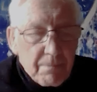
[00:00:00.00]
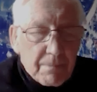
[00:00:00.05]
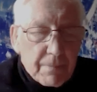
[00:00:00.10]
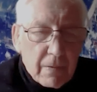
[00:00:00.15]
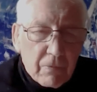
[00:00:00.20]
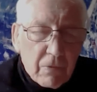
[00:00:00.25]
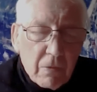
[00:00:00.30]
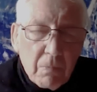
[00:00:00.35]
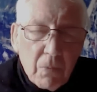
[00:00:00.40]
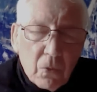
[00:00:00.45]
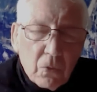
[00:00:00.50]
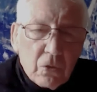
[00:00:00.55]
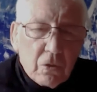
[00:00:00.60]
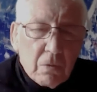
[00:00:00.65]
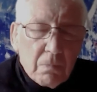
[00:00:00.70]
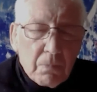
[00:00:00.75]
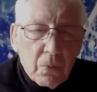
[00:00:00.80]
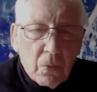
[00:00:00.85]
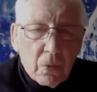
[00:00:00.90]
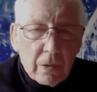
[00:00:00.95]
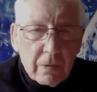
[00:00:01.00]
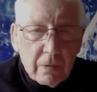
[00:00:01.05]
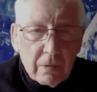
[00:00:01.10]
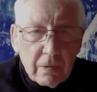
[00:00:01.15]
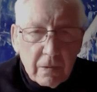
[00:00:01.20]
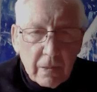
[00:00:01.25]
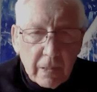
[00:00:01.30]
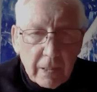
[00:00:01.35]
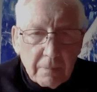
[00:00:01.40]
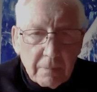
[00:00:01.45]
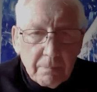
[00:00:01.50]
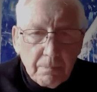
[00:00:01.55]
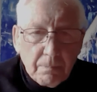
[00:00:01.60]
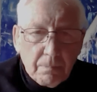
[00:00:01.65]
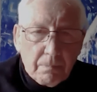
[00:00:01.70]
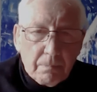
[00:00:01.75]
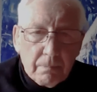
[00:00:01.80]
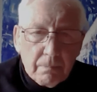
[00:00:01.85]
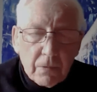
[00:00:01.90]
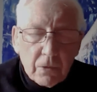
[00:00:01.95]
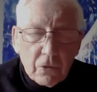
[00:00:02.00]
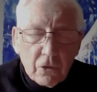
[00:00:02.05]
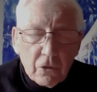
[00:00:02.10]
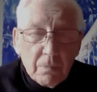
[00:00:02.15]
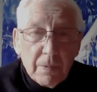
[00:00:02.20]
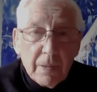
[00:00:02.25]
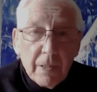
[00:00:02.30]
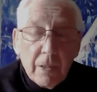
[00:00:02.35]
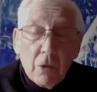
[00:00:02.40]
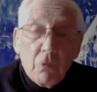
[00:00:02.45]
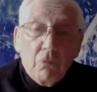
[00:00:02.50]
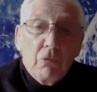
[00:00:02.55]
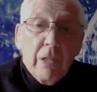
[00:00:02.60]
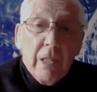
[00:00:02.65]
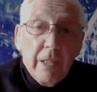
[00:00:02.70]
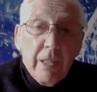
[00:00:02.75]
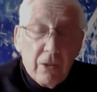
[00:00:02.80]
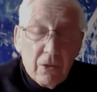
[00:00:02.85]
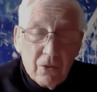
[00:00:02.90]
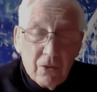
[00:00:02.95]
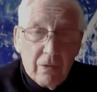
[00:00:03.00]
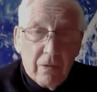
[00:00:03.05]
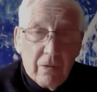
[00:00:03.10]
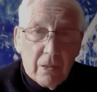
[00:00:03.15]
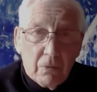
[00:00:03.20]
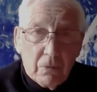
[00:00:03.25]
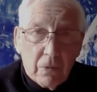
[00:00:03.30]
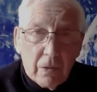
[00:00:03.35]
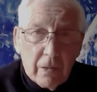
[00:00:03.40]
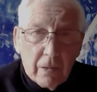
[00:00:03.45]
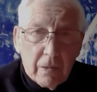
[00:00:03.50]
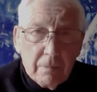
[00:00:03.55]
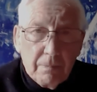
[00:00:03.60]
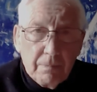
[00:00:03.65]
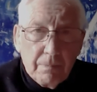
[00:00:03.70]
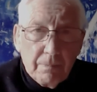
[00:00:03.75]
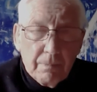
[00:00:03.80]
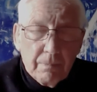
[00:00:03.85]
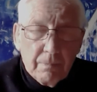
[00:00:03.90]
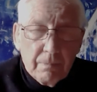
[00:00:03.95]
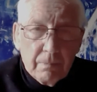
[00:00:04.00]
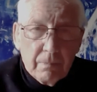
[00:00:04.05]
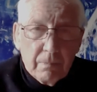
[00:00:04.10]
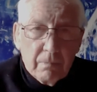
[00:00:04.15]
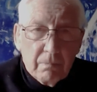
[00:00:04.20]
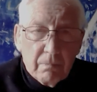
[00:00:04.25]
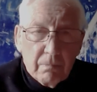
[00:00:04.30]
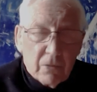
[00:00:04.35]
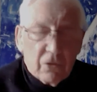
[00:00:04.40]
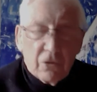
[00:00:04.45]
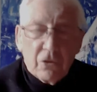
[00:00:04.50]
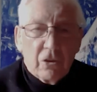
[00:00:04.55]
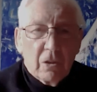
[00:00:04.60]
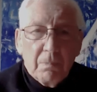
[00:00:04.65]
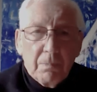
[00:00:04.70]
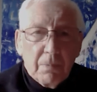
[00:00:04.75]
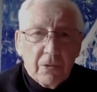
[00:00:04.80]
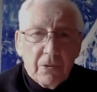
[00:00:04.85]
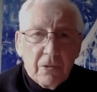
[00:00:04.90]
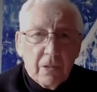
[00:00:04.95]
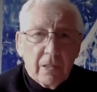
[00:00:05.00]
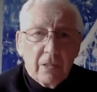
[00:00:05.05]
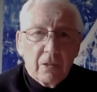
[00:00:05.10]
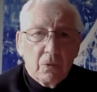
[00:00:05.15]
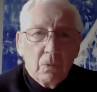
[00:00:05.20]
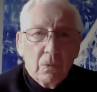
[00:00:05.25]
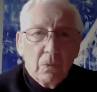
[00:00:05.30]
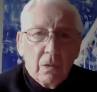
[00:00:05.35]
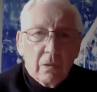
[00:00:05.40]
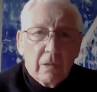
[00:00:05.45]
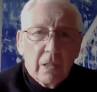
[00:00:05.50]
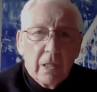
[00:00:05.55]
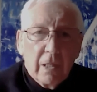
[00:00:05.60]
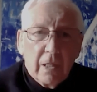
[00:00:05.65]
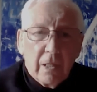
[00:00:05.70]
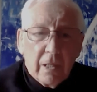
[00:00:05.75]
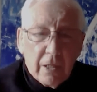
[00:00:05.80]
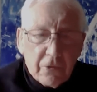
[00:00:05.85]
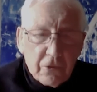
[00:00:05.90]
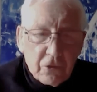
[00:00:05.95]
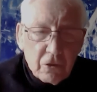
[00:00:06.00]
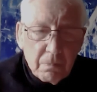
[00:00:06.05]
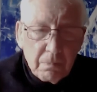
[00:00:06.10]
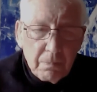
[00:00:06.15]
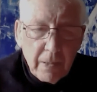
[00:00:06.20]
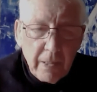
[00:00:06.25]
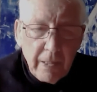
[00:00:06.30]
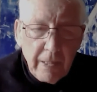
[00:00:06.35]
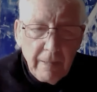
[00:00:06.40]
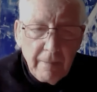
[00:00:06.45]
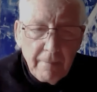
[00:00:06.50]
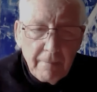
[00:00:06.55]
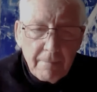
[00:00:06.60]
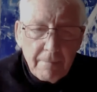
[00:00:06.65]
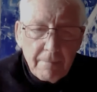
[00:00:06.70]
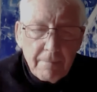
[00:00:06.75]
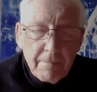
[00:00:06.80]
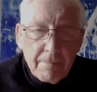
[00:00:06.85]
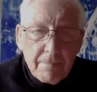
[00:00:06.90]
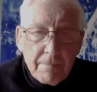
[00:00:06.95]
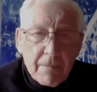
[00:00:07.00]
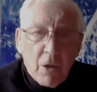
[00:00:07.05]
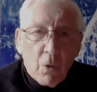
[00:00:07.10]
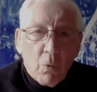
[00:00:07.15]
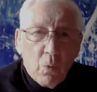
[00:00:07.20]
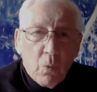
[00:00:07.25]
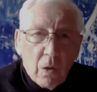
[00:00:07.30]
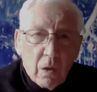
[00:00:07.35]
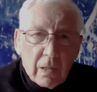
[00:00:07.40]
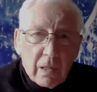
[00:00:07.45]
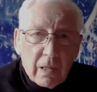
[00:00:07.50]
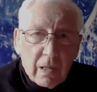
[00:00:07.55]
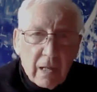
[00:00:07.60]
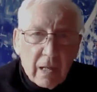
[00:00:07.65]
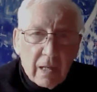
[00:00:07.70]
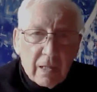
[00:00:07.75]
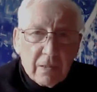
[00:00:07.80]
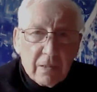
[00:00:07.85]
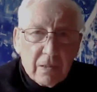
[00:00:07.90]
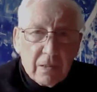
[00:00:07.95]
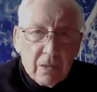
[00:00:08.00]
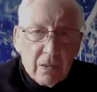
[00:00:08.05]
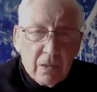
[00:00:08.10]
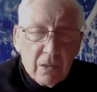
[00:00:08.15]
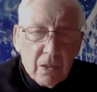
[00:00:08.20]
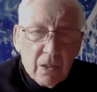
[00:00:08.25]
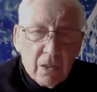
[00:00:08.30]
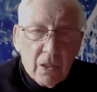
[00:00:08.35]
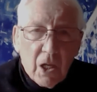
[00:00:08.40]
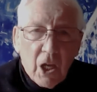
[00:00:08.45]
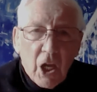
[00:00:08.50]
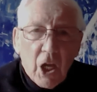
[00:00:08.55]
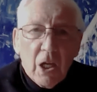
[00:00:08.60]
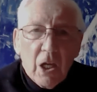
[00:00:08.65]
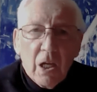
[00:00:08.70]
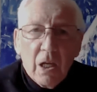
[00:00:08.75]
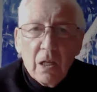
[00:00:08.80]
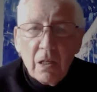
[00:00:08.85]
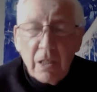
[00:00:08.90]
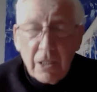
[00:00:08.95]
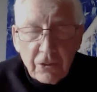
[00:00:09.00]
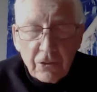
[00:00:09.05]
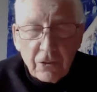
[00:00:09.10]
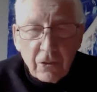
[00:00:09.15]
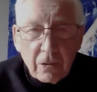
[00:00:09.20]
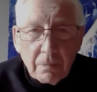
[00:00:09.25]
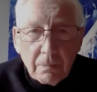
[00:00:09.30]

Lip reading: The most important thing to be a really good networker is the simplest thing in the world. It's to be a world-class listener.